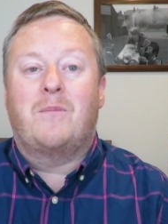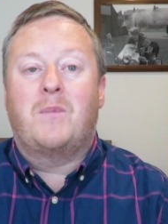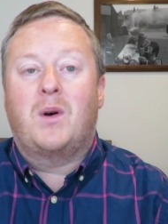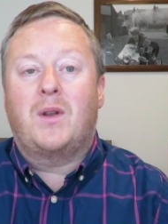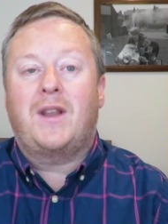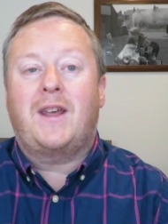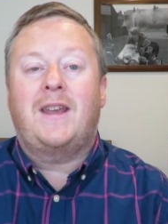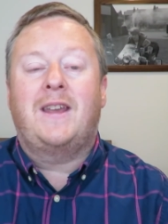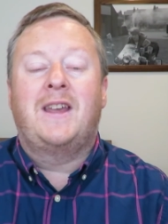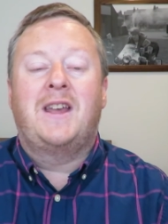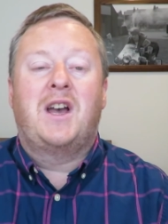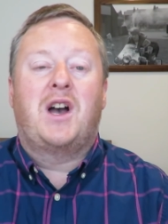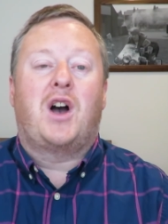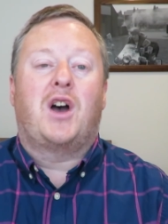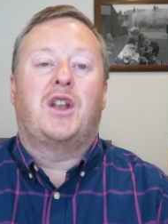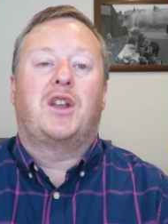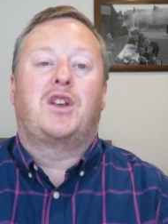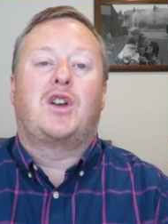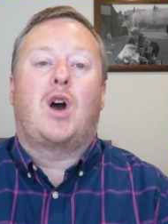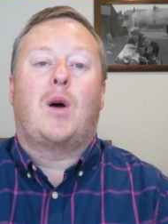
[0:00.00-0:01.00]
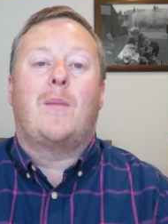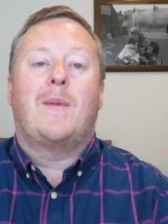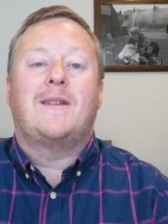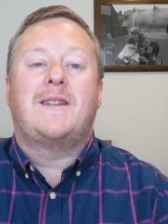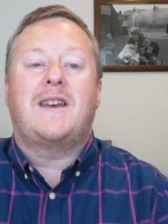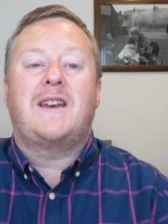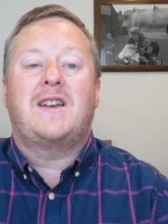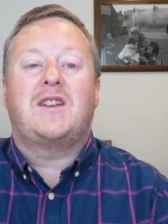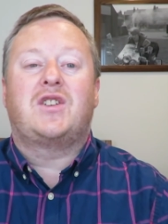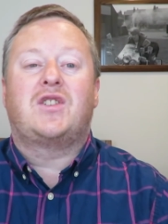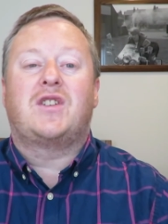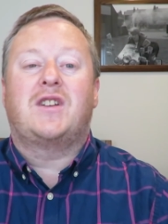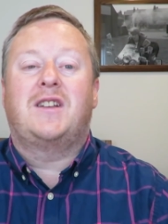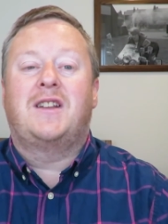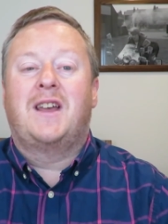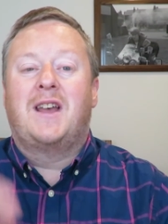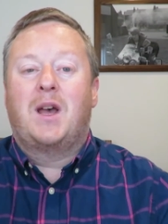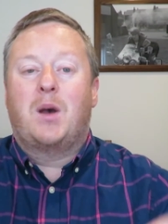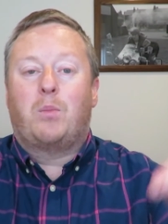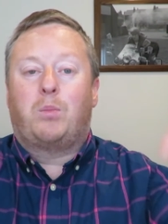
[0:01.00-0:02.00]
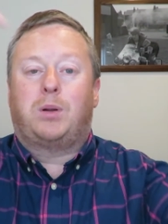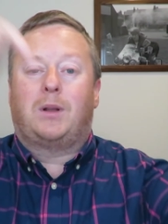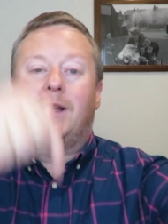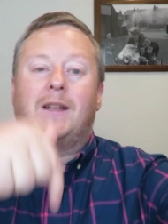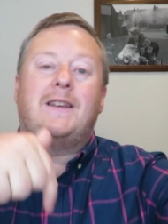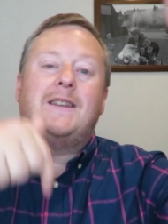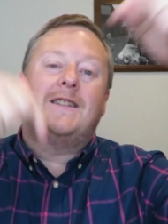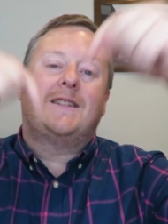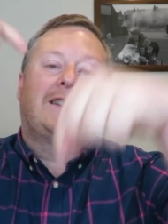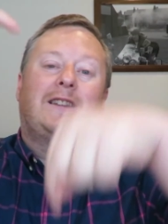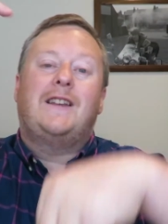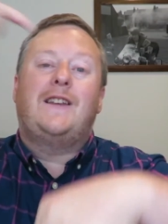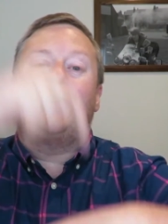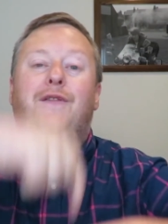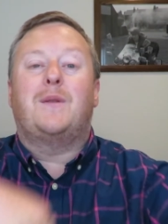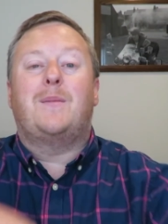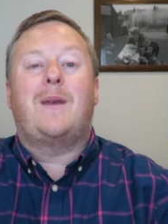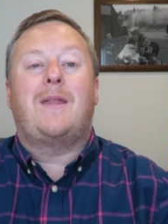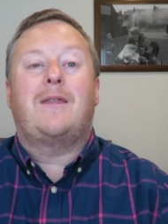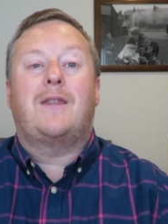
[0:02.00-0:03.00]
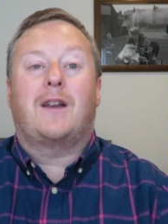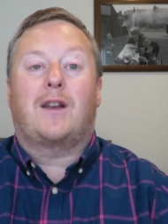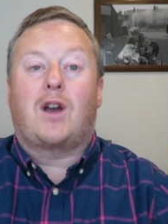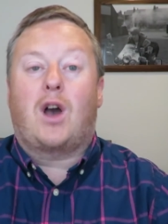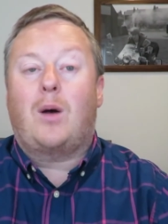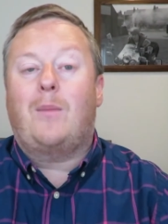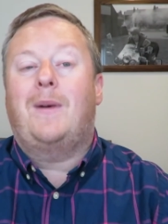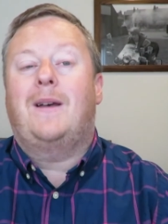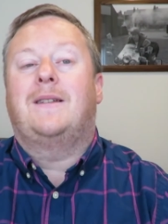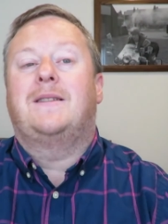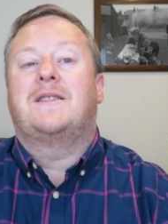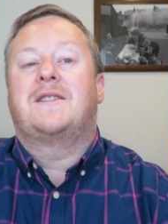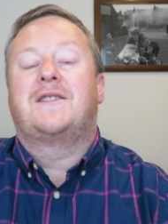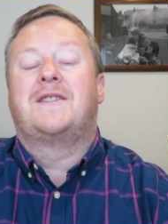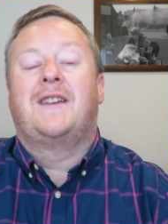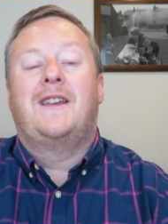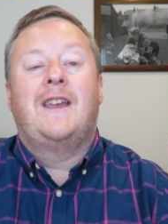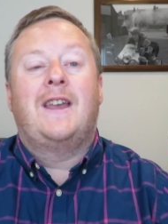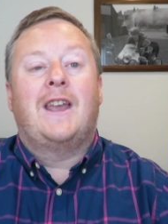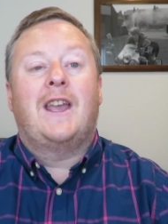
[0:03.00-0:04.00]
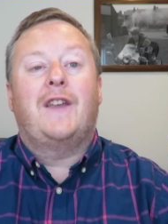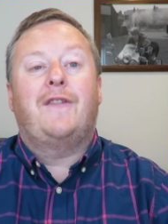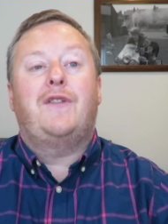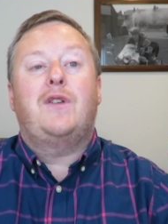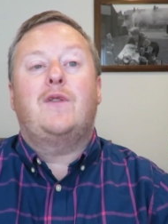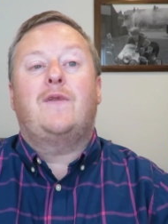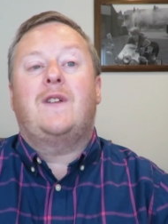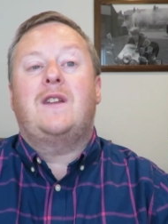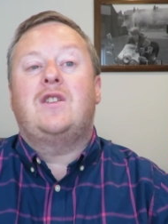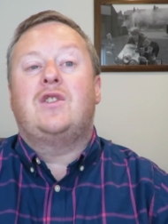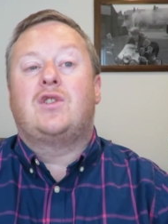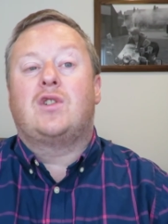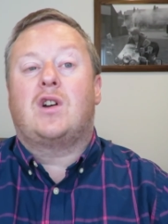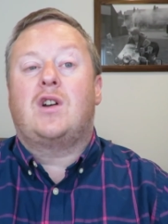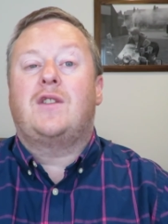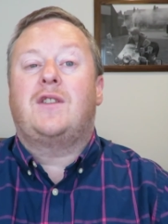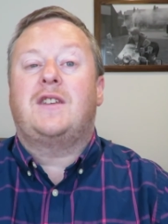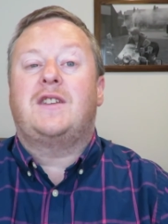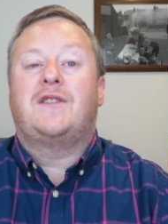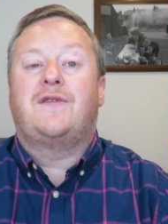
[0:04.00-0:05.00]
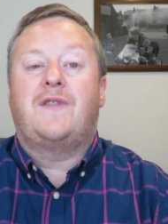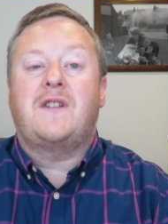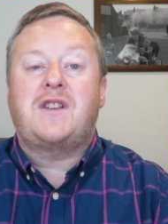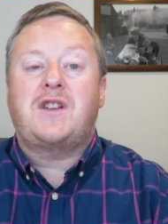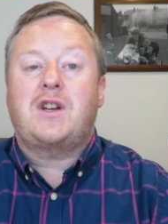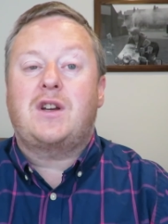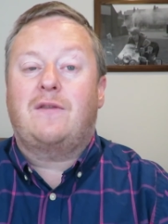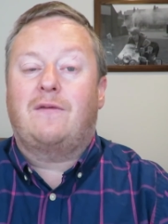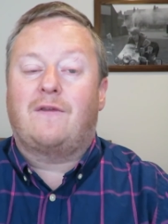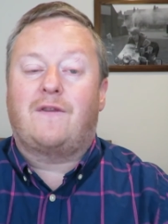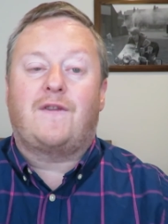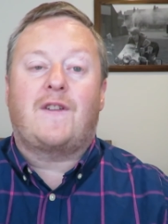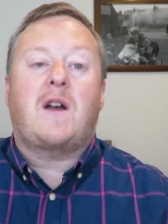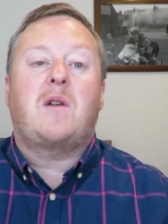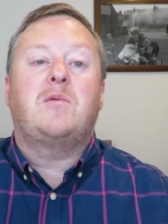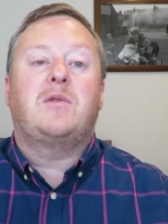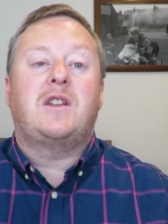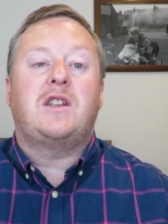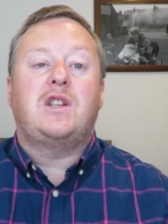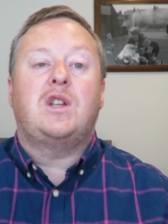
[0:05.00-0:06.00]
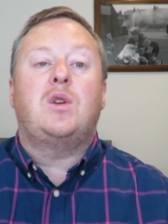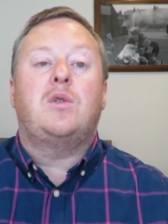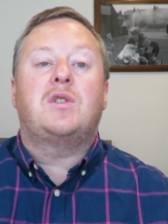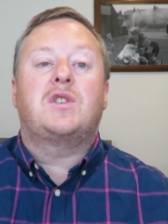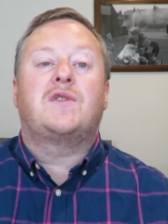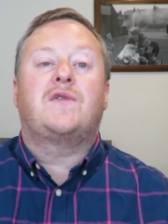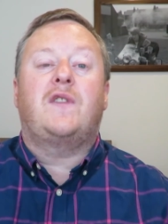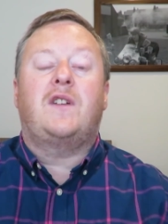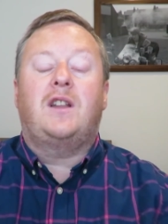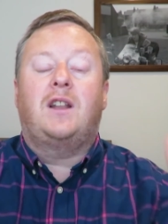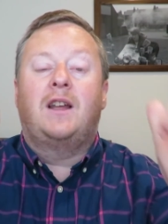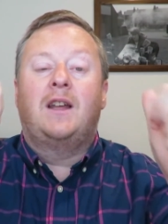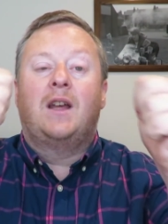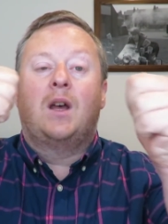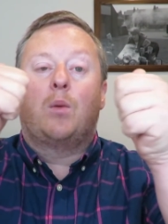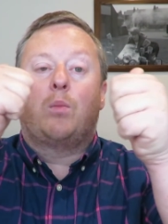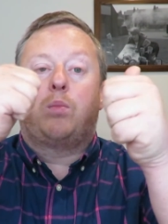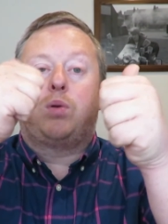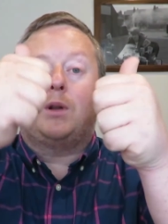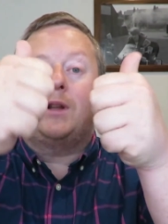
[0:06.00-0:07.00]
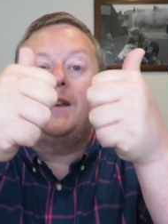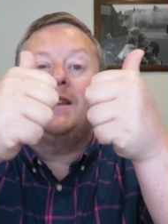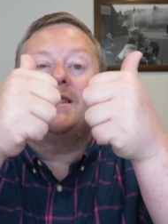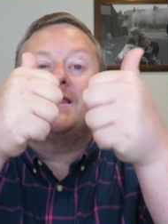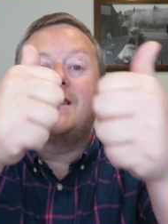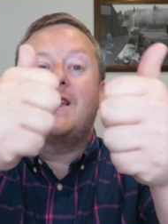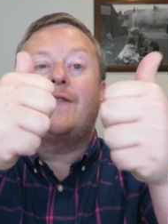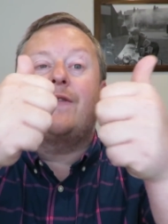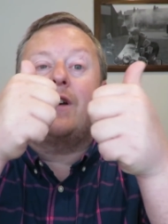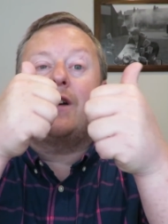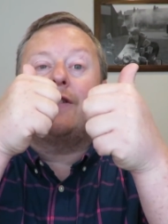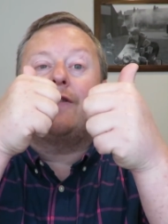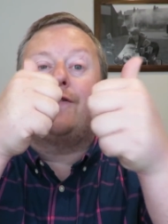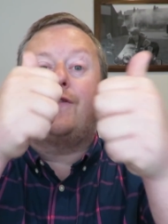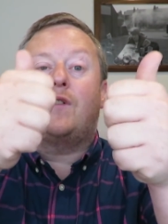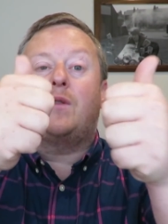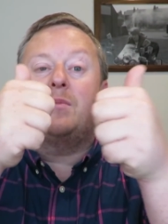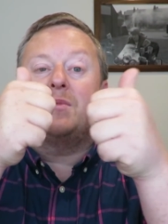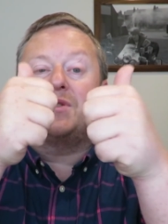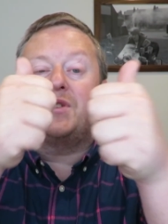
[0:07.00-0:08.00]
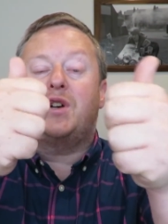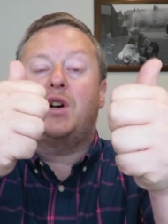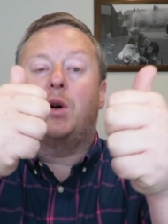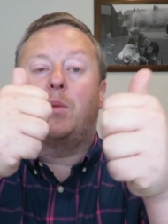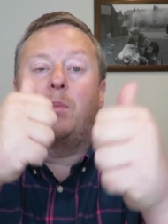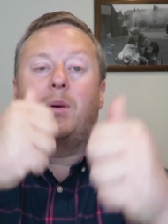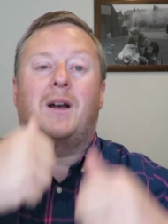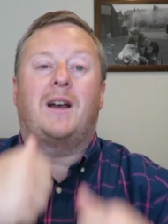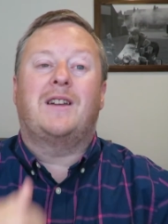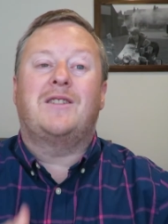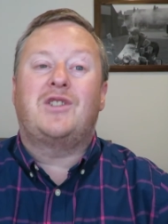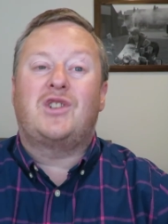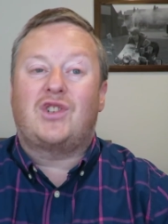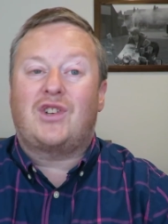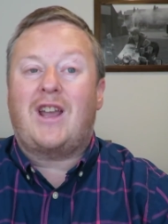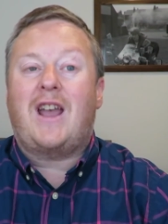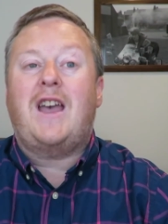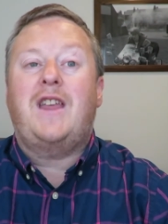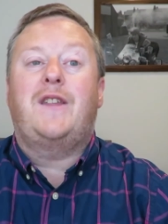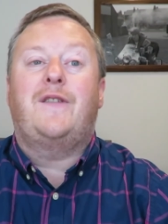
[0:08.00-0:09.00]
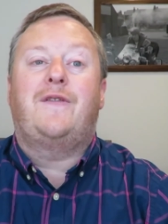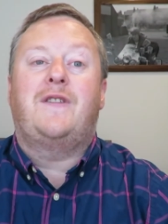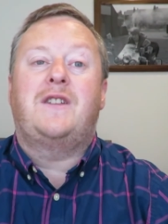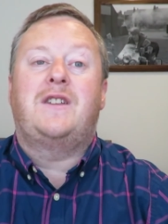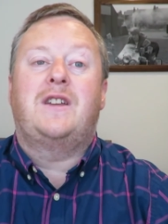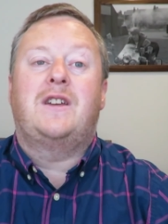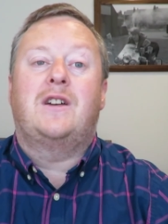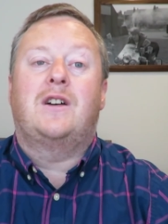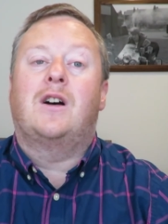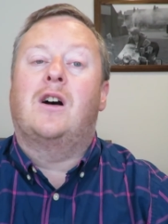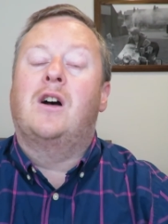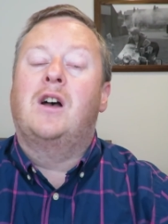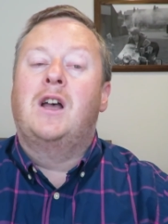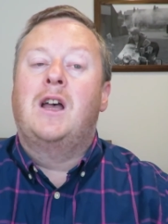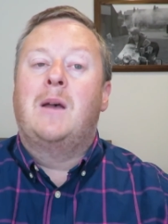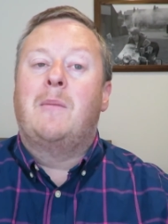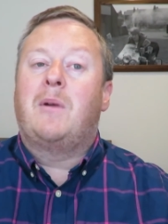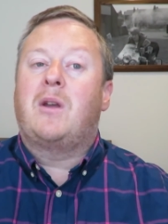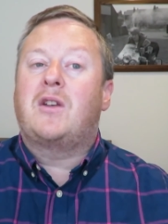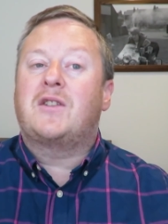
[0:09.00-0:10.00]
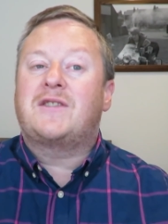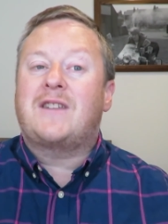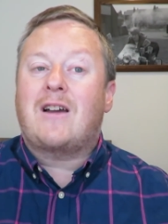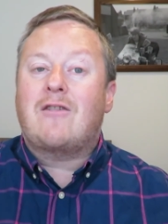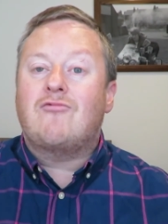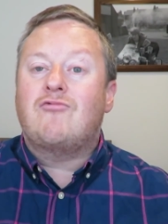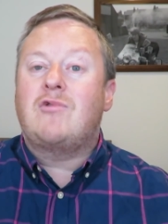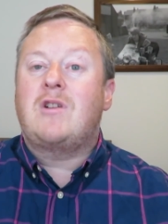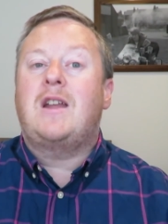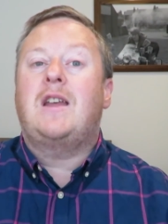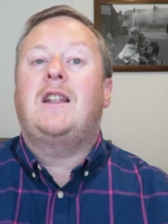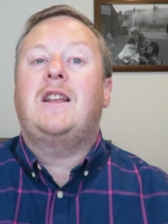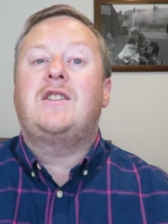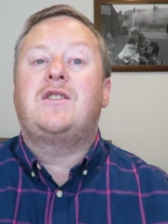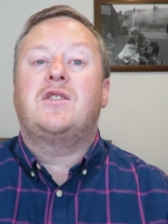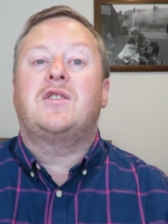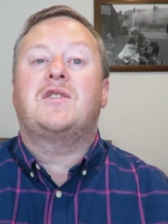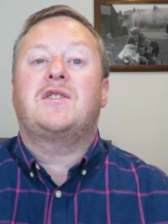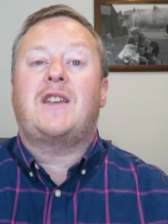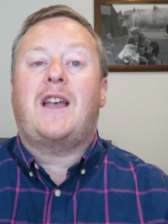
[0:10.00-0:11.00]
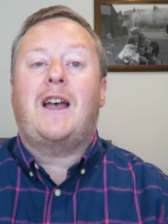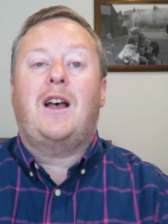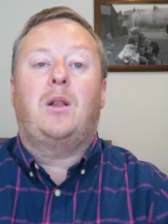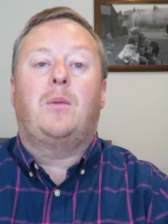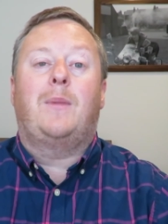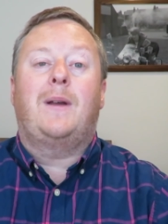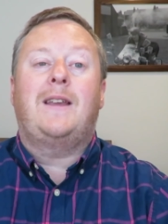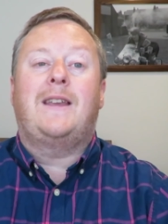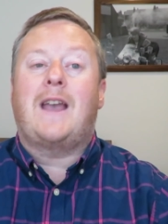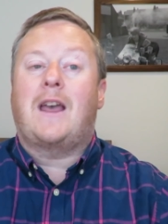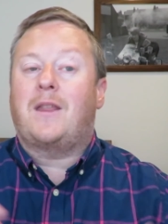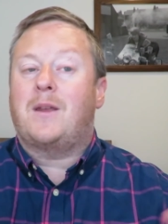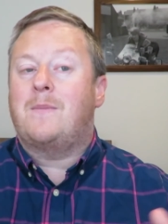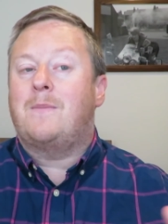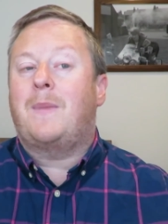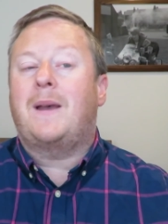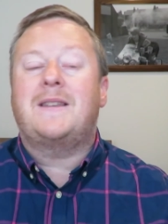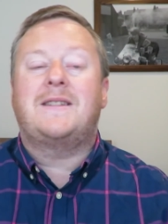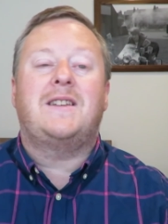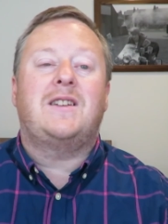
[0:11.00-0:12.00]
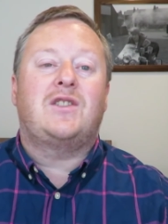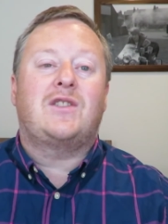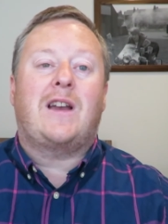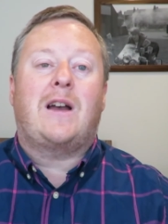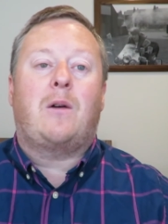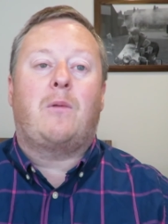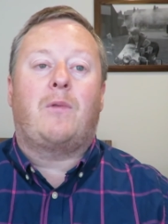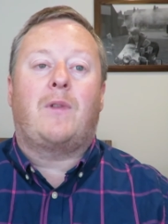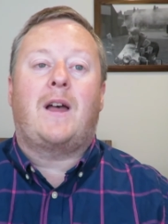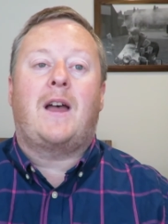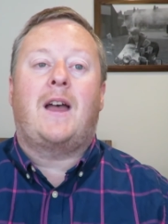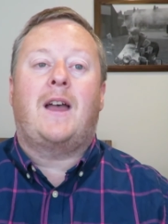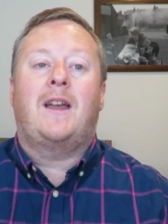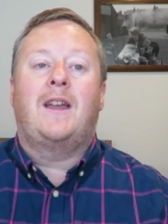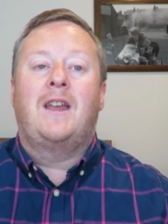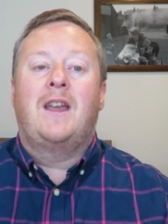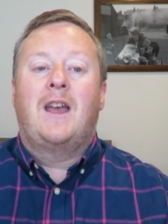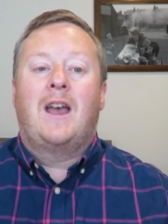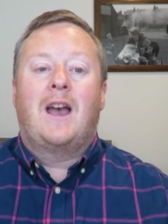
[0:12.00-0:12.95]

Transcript: money on accommodation, please leave them in the comments. If you've enjoyed this video and found it useful, please give it a thumbs up and share the video, because that really does help me get the message out there